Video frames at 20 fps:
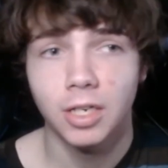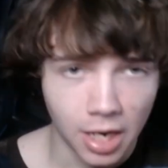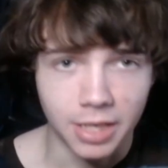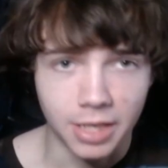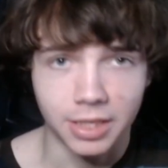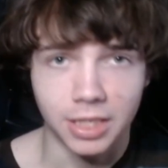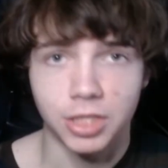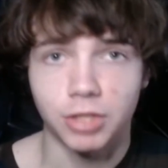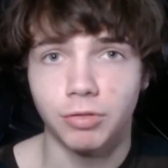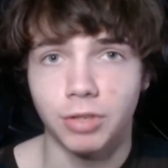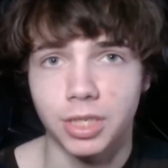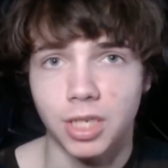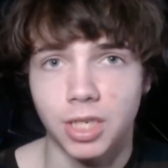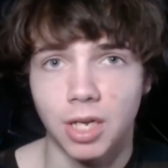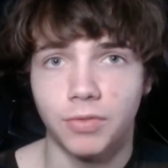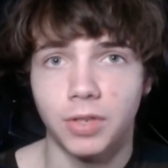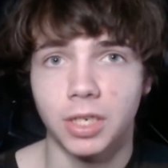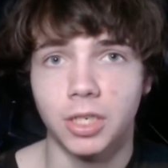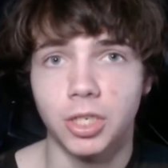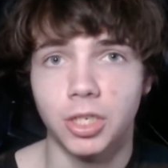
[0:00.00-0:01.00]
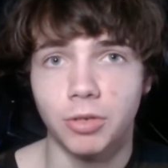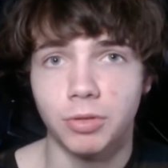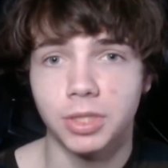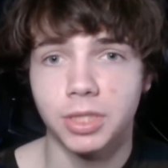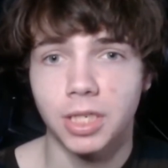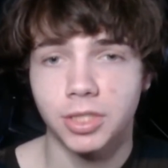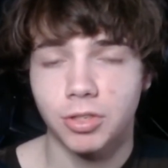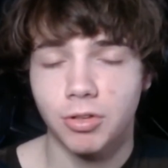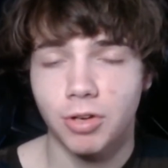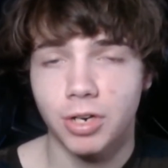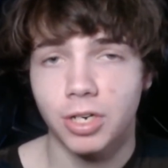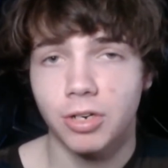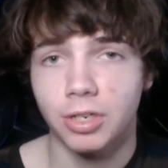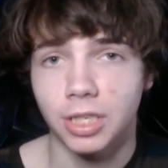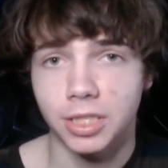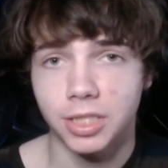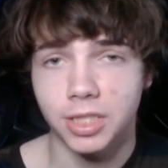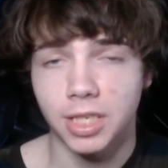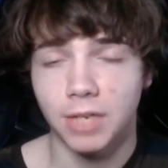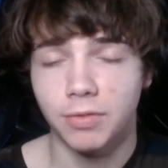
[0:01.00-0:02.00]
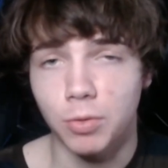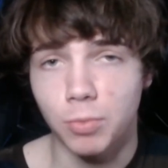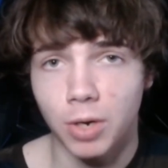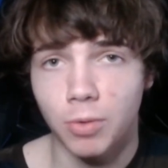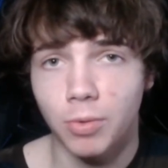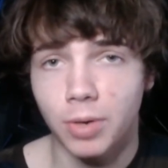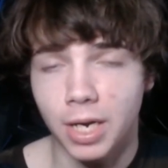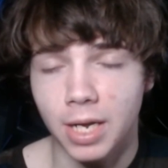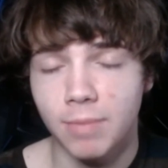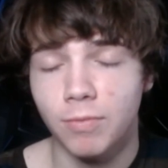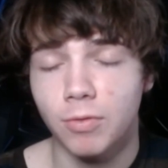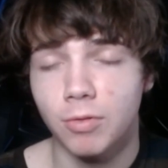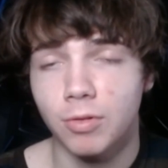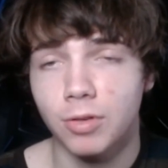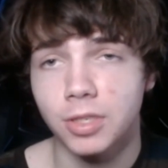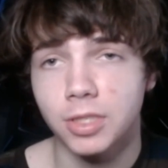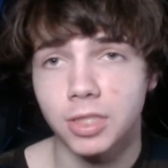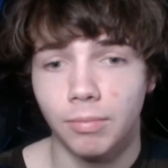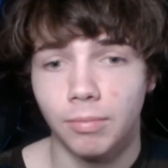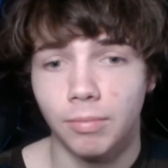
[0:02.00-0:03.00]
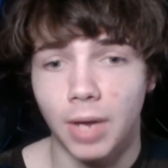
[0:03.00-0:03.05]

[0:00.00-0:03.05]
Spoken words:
I think that's a really tough thing to do as a content creator, and that's definitely what I want to aim for.